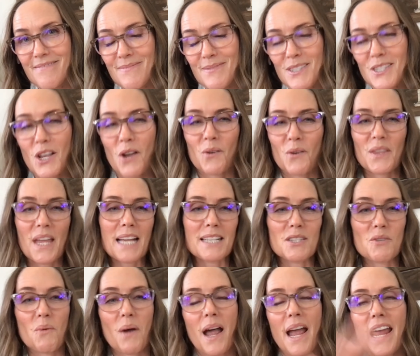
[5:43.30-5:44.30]
So
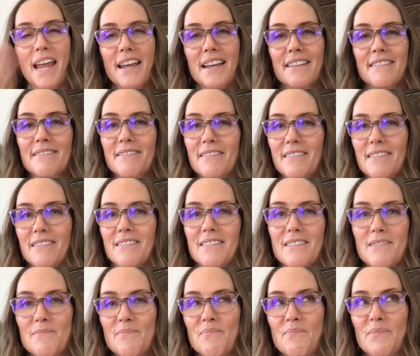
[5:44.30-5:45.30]
that's why
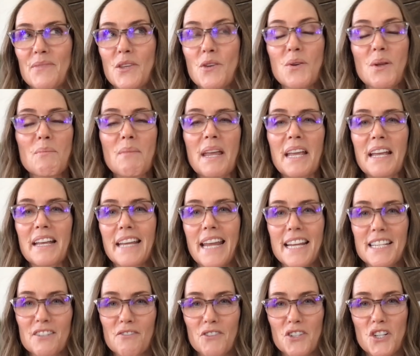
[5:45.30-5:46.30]
you can make a
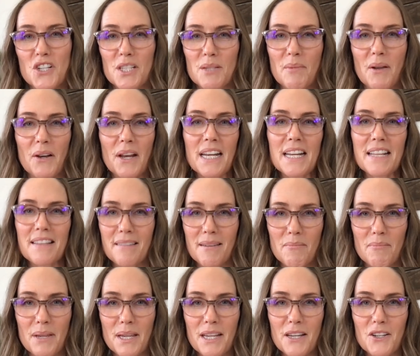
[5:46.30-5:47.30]
case for just about anything
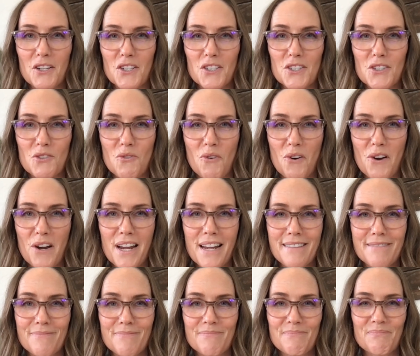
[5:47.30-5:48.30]
being a good
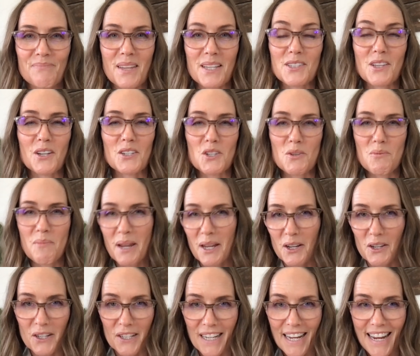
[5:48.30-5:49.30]
story, as long as you make a
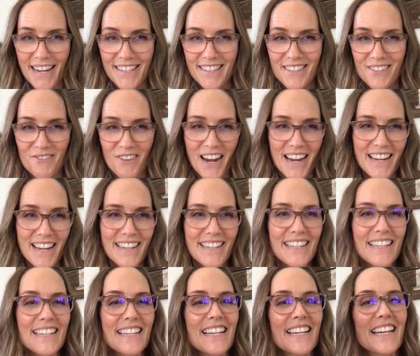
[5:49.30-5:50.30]
good case, right?
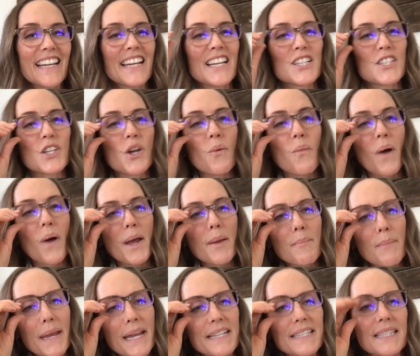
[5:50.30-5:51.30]
So, what
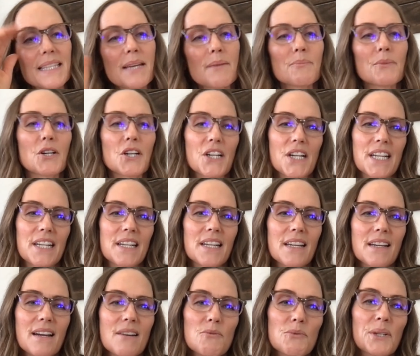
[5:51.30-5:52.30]
makes them good?
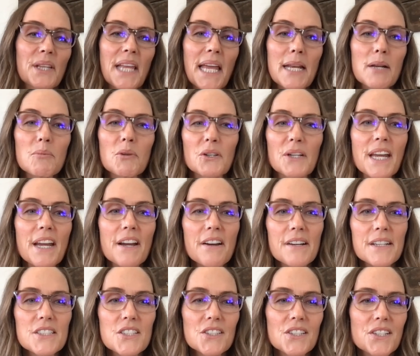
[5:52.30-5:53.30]
Relatable
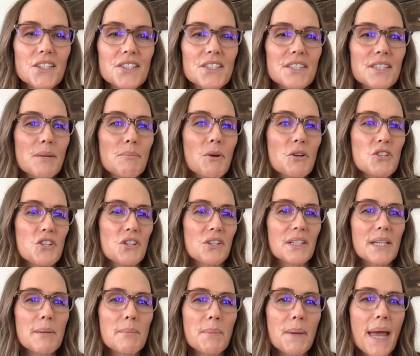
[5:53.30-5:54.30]
characters, emotional
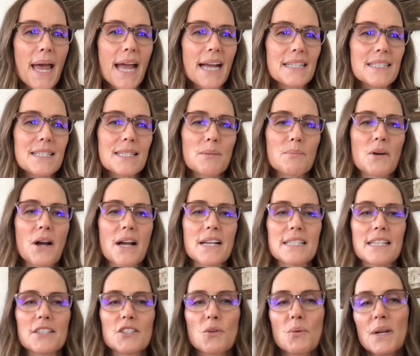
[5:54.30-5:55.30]
impact,
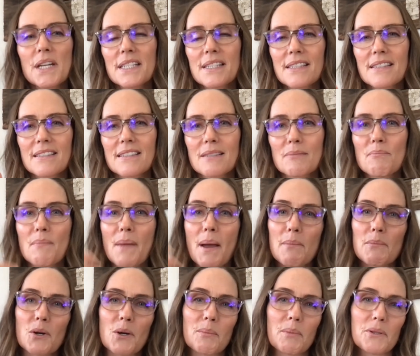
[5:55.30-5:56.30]
surprising twists,
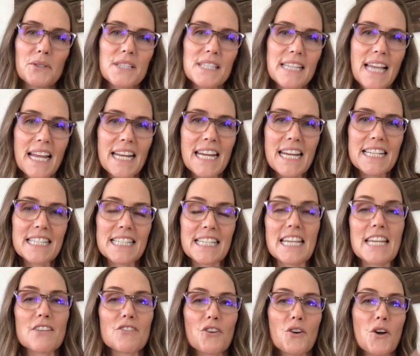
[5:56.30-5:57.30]
memorable settings,
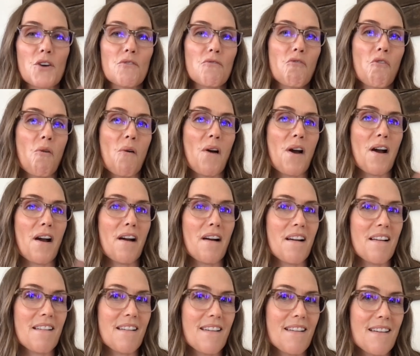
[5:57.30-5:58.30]
either for
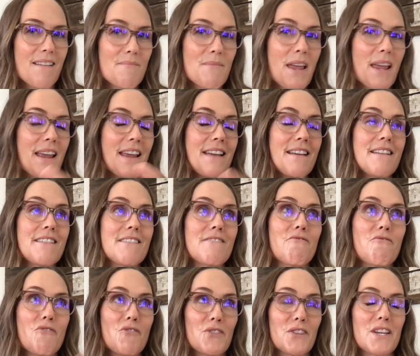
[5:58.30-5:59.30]

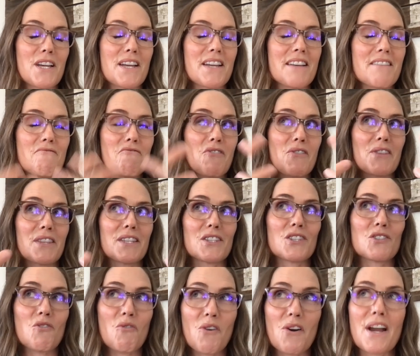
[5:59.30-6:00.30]
the
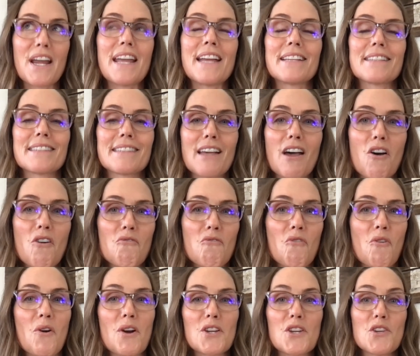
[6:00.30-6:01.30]
story itself
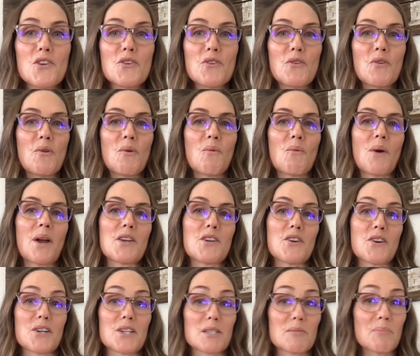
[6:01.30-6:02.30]
or you when
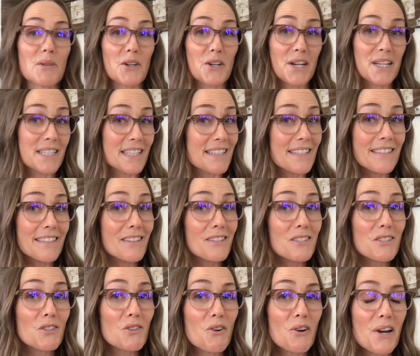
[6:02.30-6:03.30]
you're experiencing the
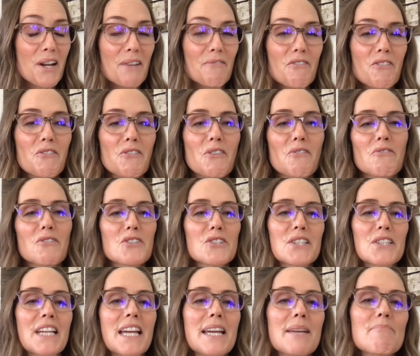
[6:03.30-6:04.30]
story for the
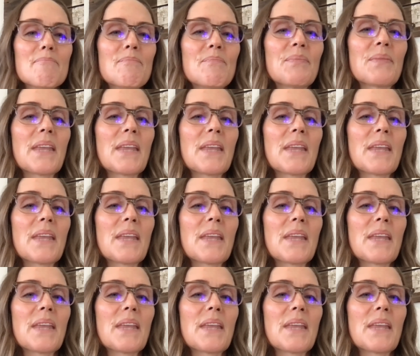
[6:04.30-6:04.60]
first time.